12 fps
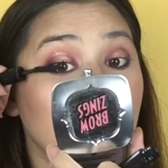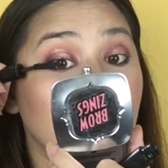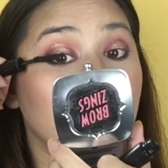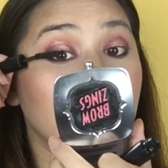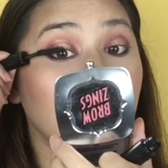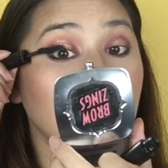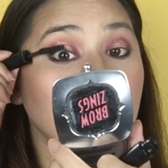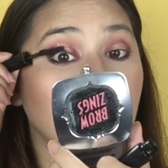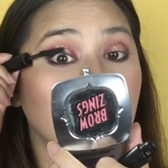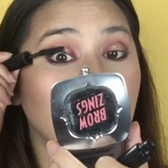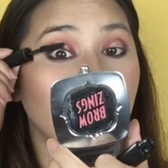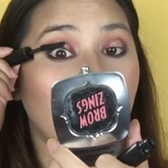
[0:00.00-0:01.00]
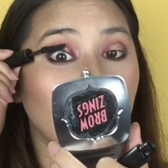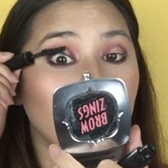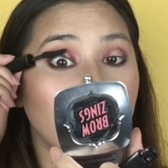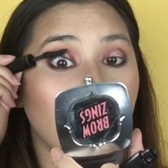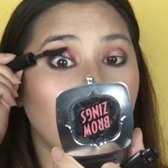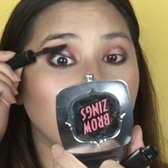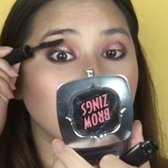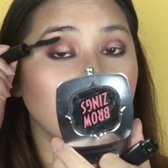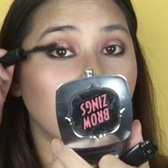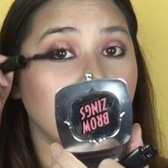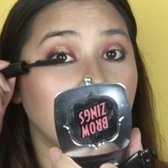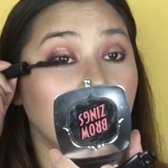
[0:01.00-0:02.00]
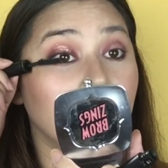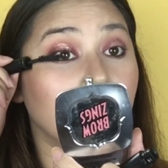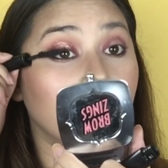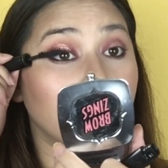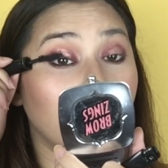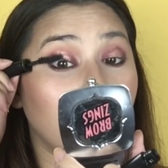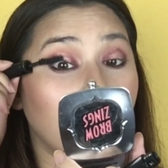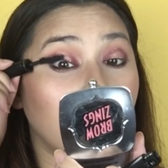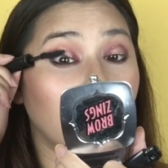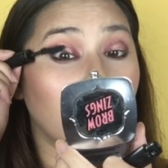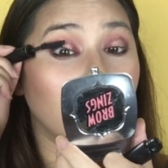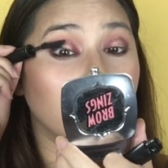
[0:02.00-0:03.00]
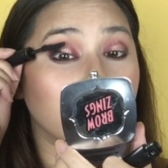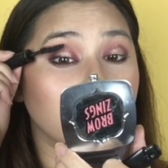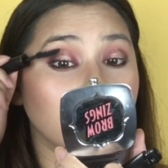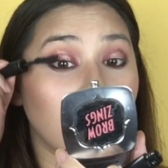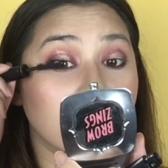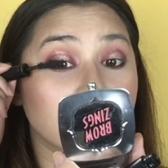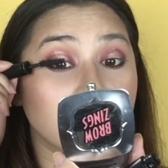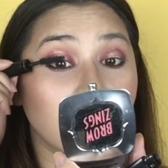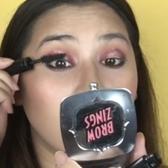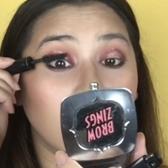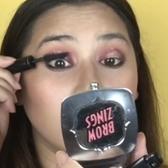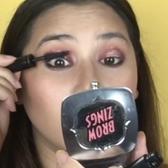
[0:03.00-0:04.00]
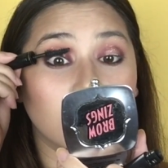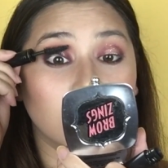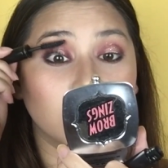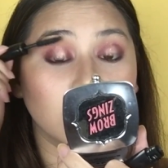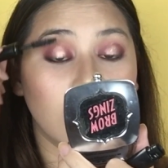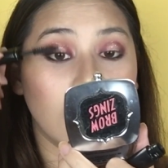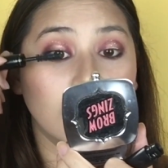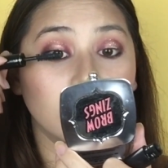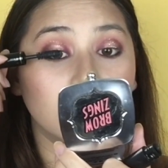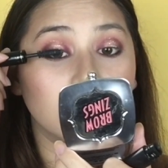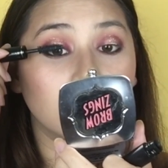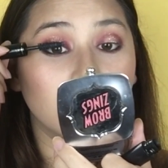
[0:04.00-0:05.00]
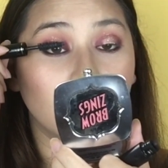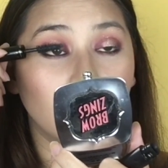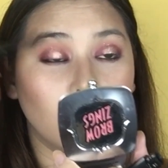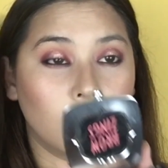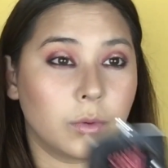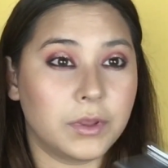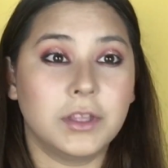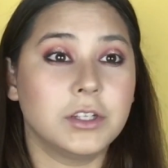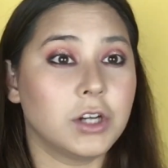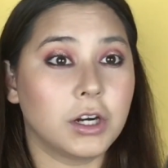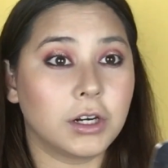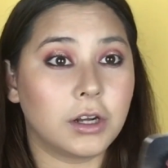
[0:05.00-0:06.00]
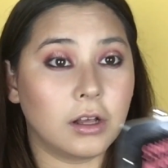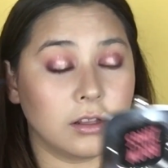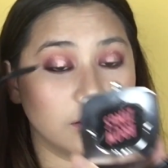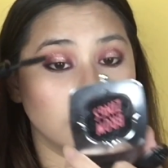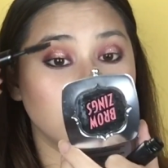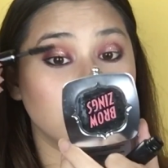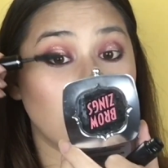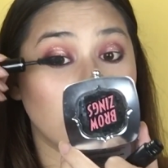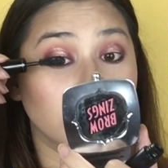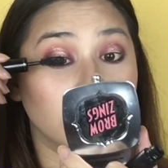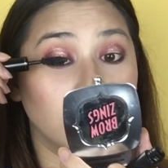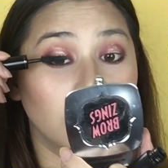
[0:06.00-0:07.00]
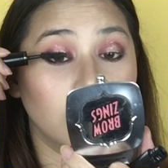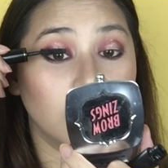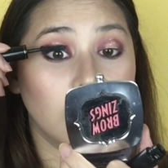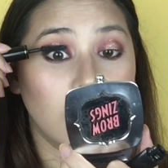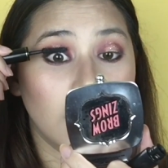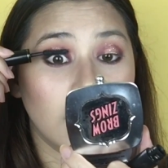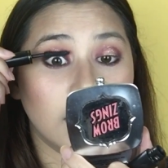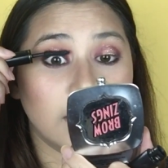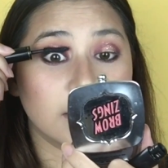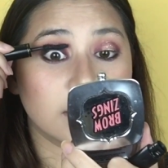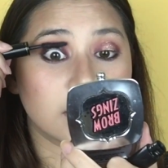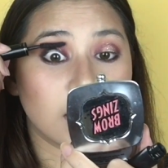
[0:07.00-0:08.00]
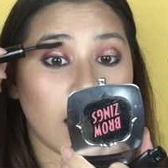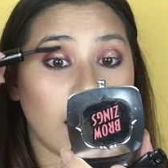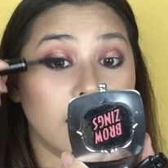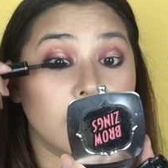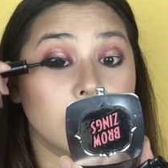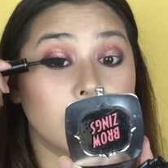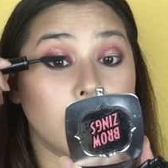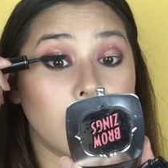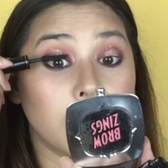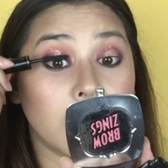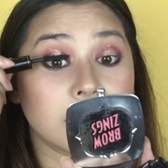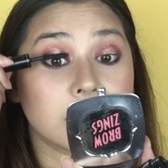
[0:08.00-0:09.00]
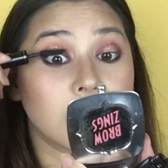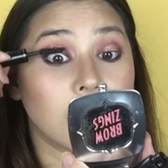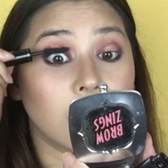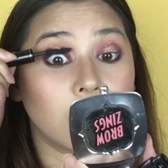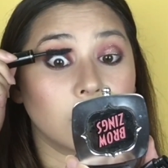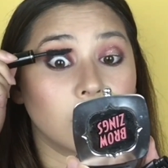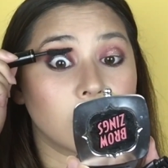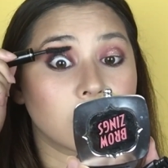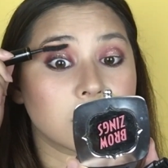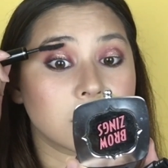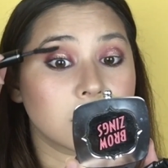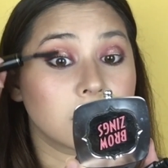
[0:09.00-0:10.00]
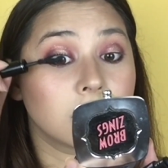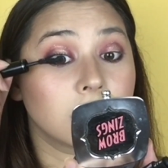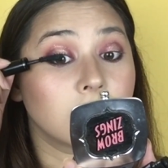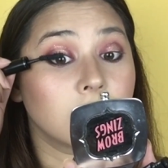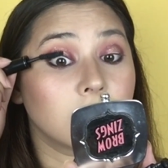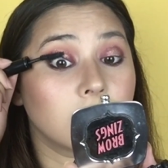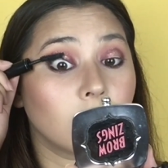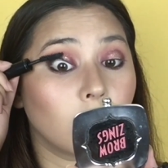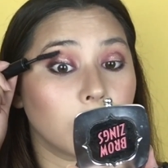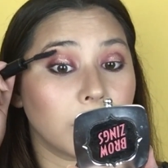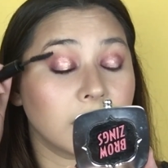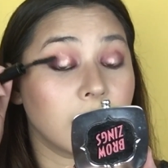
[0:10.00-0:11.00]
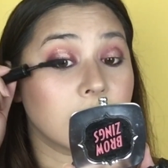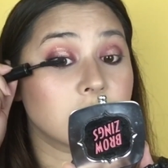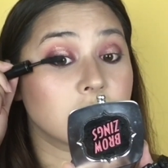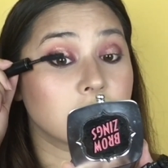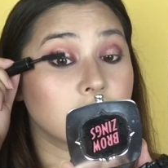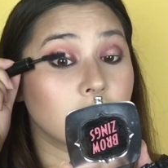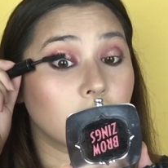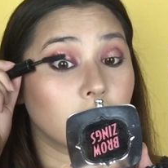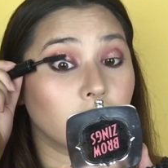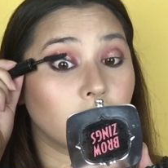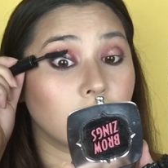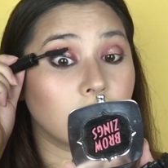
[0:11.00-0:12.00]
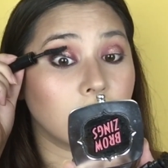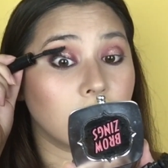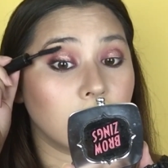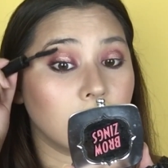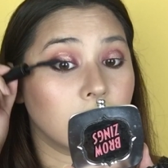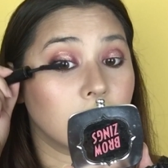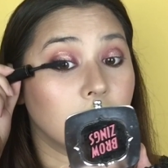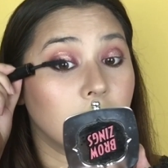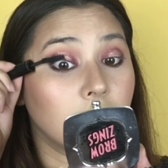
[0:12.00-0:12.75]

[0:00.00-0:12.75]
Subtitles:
The thing I like about not lining my upper lash line with black or with a dark color in general is that my mascara looks, or my lashes look really